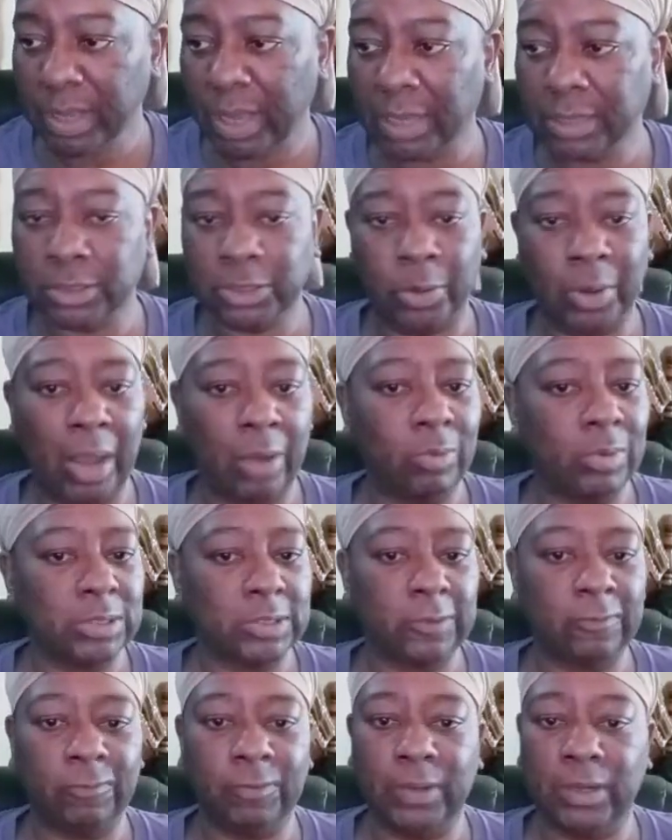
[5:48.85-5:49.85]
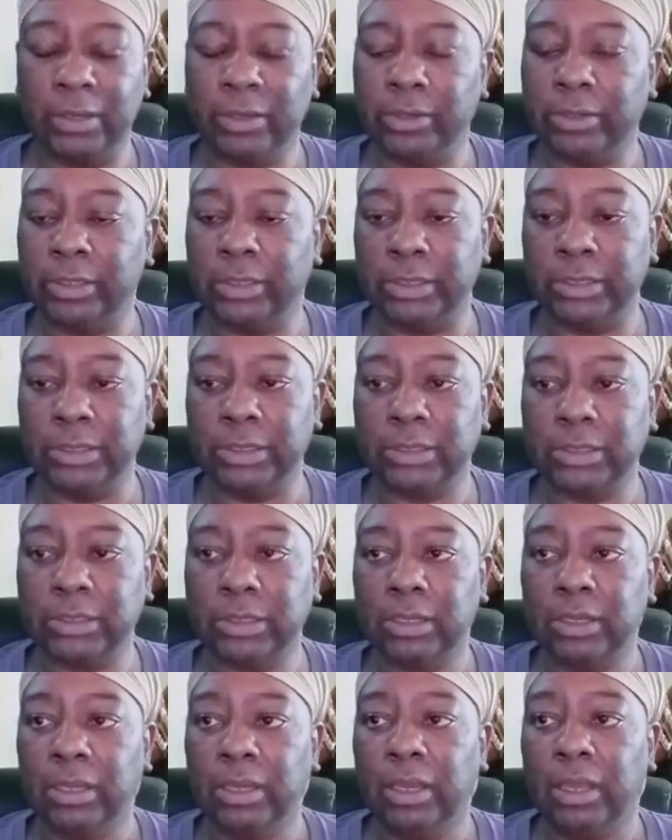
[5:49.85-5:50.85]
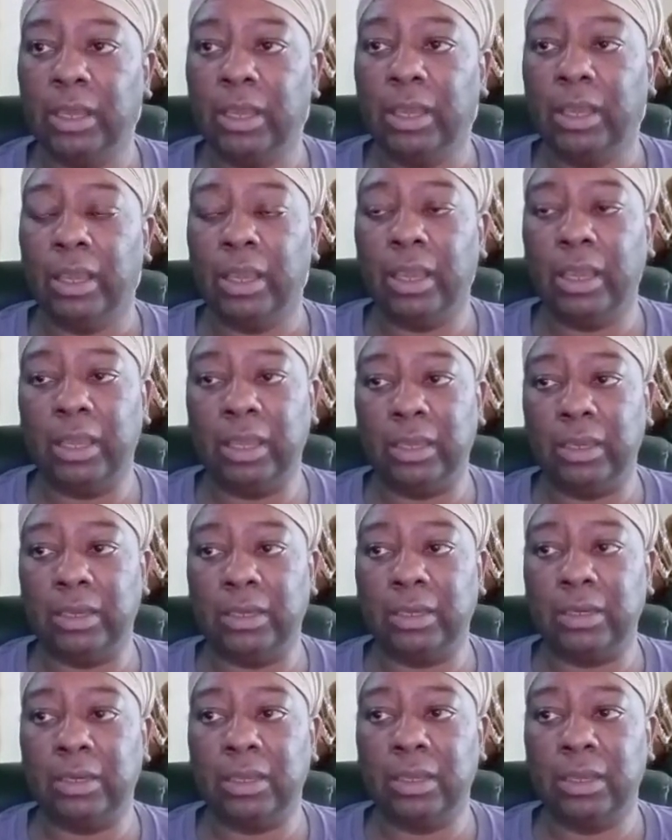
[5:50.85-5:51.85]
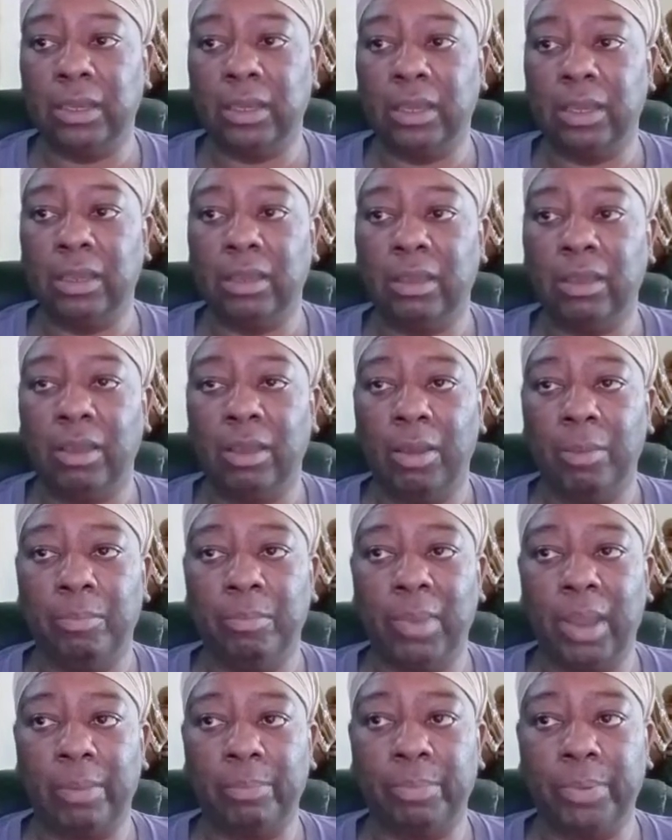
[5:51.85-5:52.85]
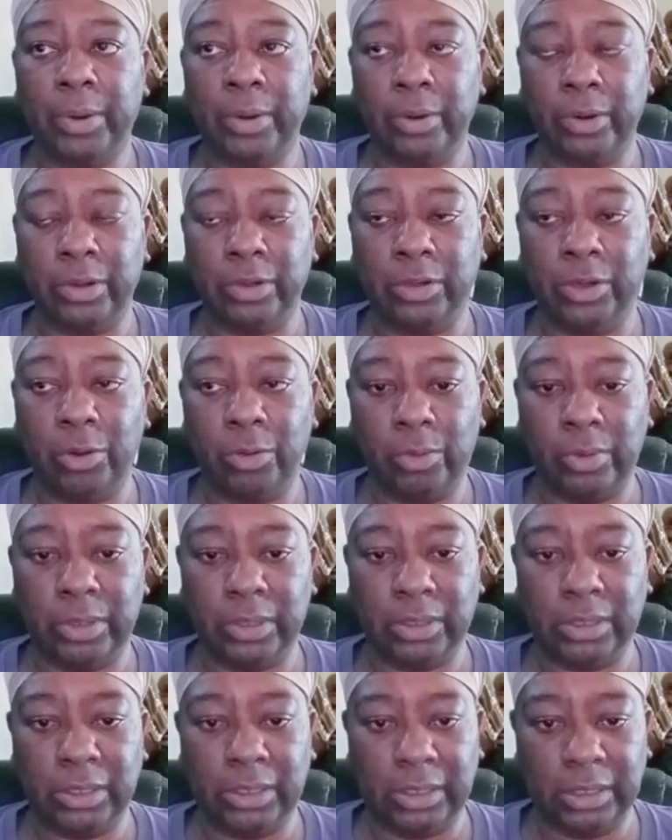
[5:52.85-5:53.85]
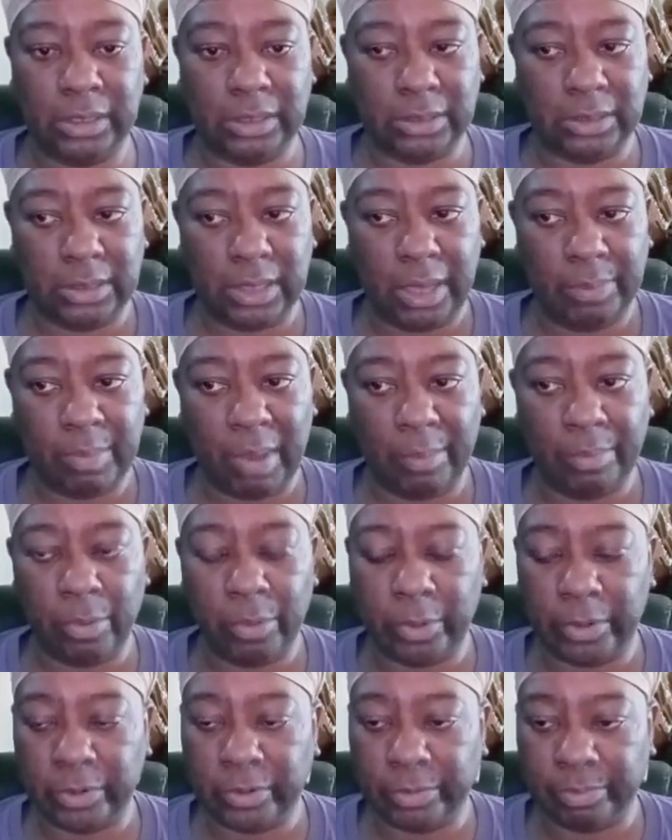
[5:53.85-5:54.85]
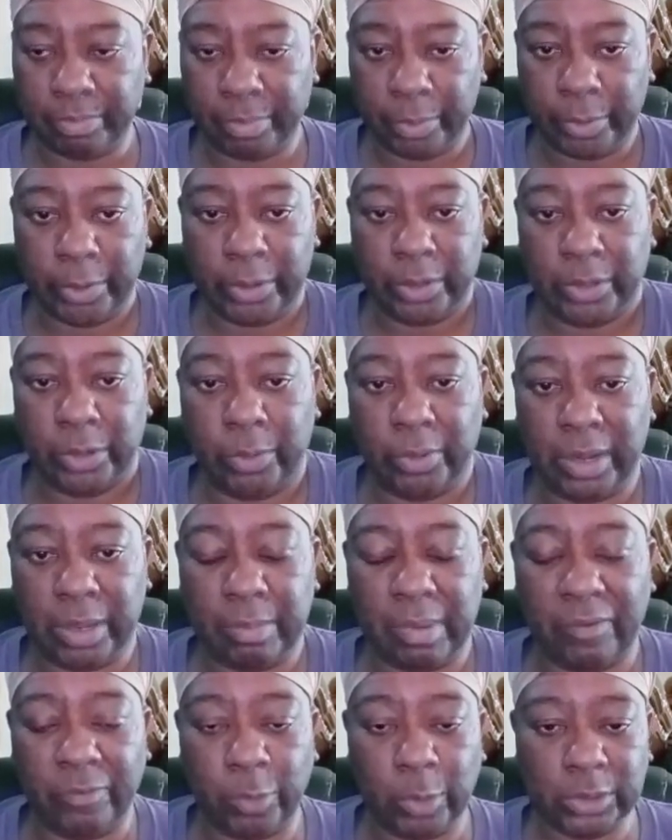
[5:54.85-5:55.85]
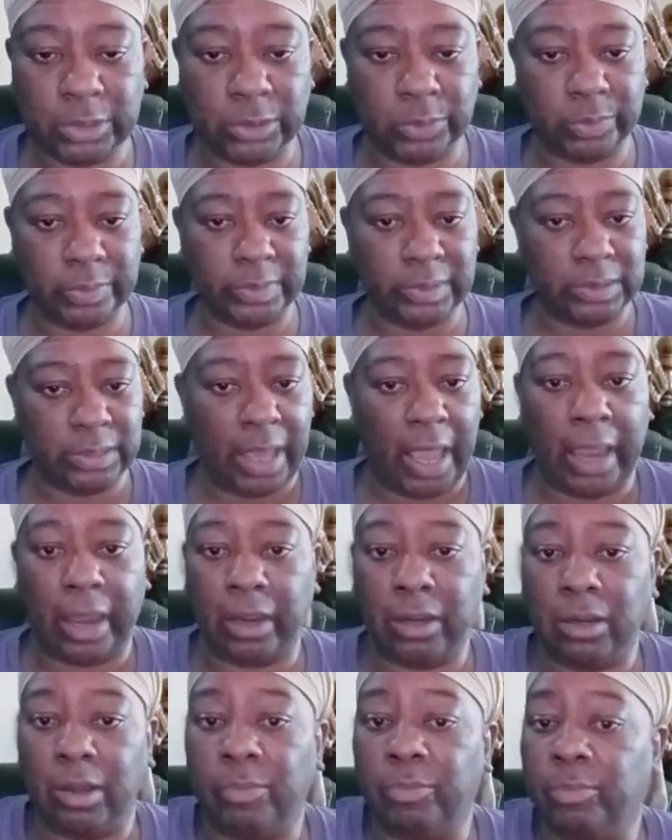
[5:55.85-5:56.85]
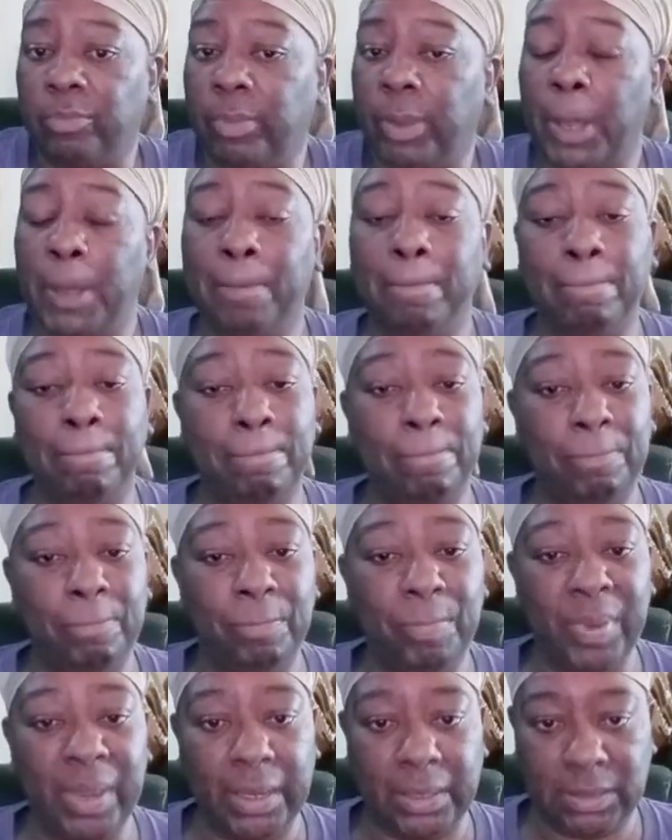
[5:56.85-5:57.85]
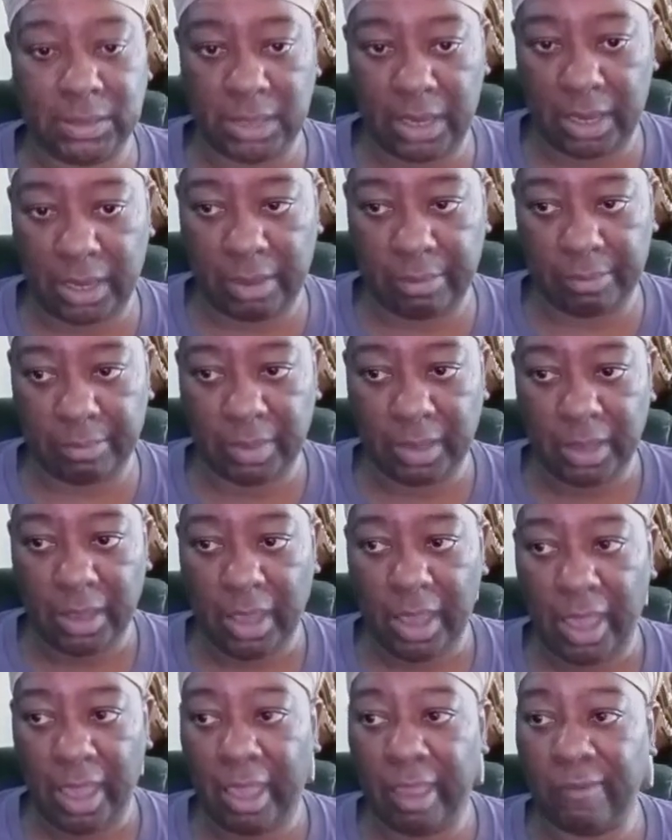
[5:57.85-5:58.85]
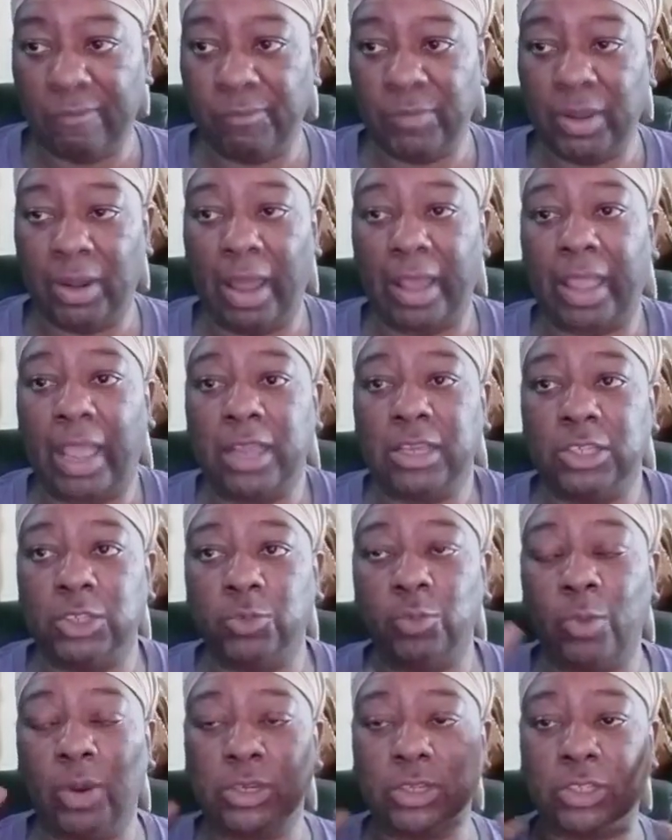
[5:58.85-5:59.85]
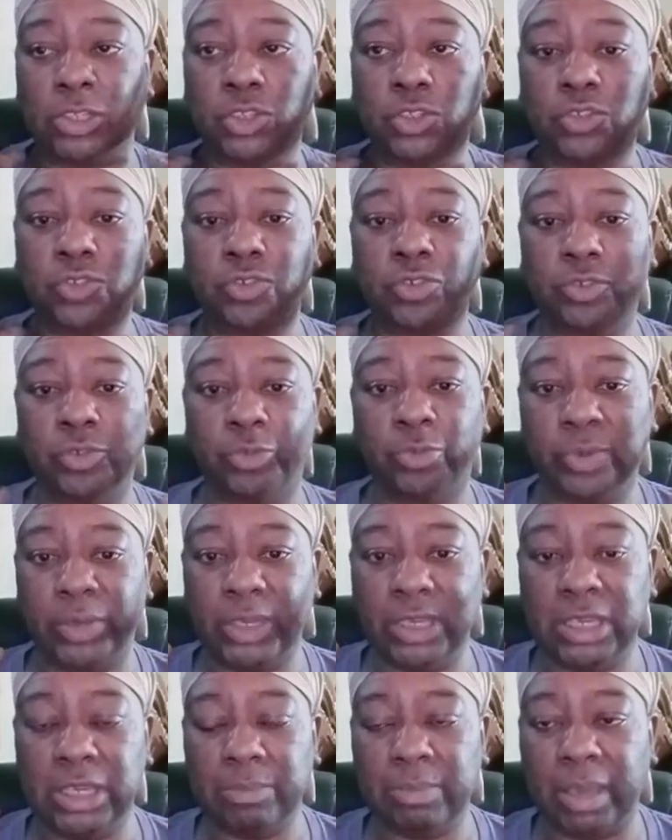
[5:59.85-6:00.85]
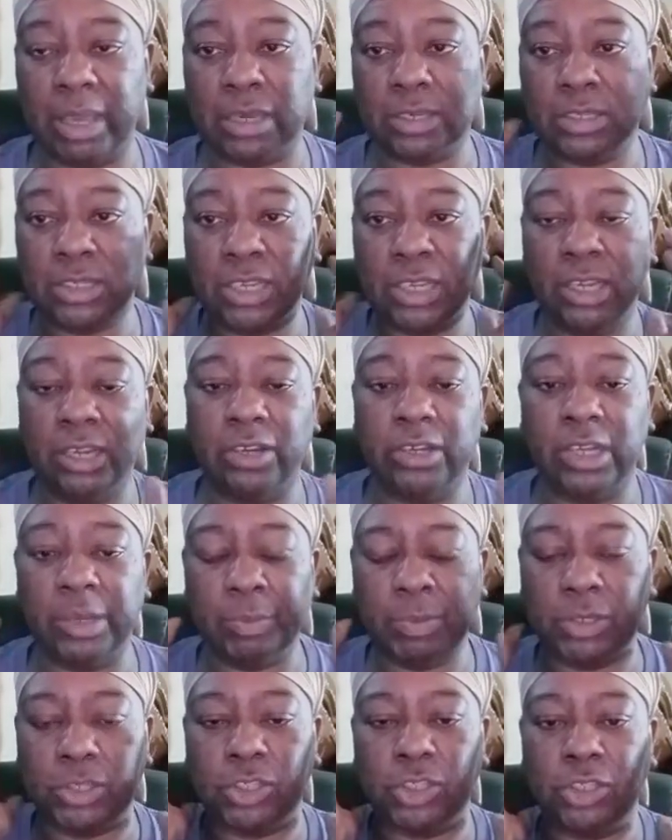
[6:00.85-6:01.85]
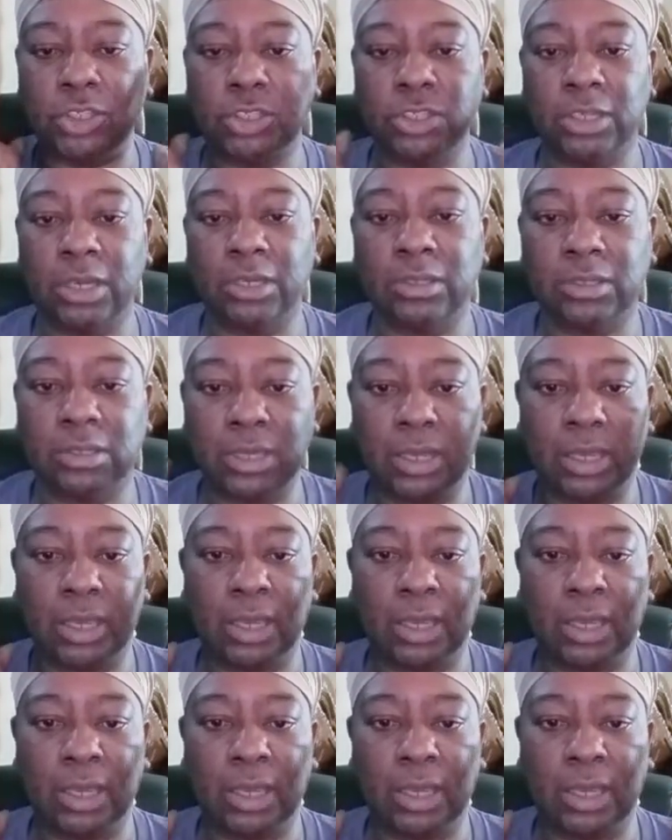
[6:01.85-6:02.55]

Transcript: I told her I wasn't feeling good, and my paranoid and my voices was acting up big time. It felt like I just wanted to scream and tell them to shut the